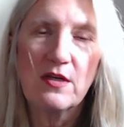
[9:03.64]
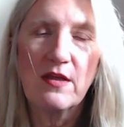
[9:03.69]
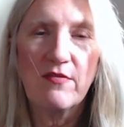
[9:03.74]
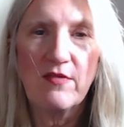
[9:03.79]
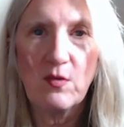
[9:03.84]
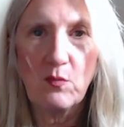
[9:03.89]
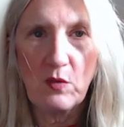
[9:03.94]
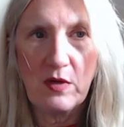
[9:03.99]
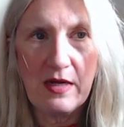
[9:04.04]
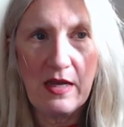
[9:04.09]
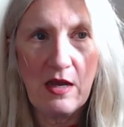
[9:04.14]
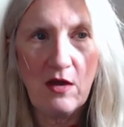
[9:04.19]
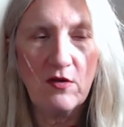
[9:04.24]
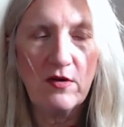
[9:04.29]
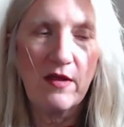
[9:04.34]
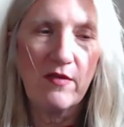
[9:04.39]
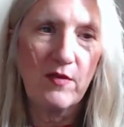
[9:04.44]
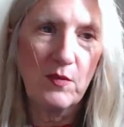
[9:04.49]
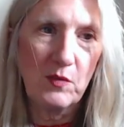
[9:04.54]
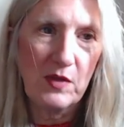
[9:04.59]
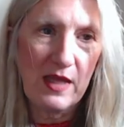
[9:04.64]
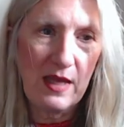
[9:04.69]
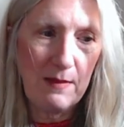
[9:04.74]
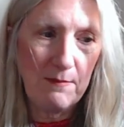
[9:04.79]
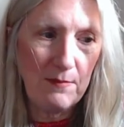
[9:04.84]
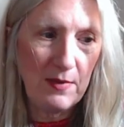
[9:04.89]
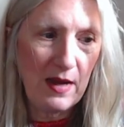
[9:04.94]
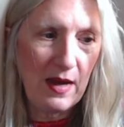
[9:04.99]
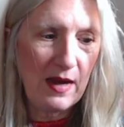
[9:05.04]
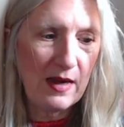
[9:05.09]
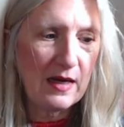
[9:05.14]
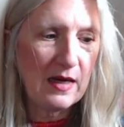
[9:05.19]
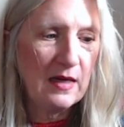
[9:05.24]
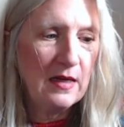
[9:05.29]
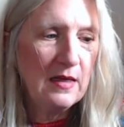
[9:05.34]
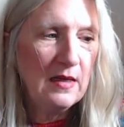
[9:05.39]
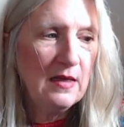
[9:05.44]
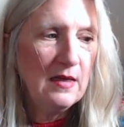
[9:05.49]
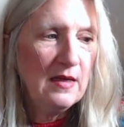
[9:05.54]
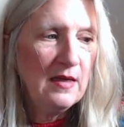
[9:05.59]
and then went out and then came back
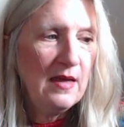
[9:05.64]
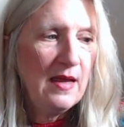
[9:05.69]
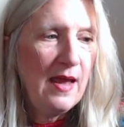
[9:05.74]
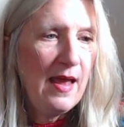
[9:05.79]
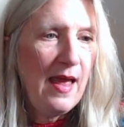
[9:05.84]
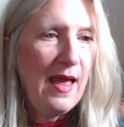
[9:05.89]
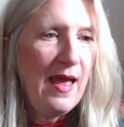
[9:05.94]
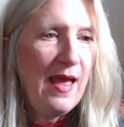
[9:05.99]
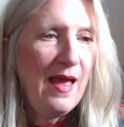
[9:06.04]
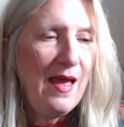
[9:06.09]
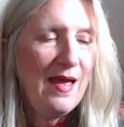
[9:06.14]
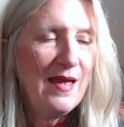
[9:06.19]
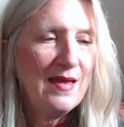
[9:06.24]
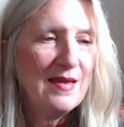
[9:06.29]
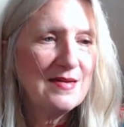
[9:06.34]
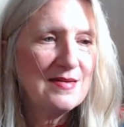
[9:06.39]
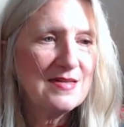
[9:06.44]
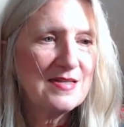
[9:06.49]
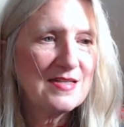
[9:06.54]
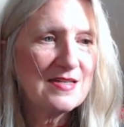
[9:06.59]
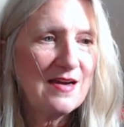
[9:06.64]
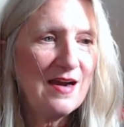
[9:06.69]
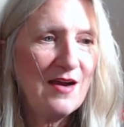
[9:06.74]
and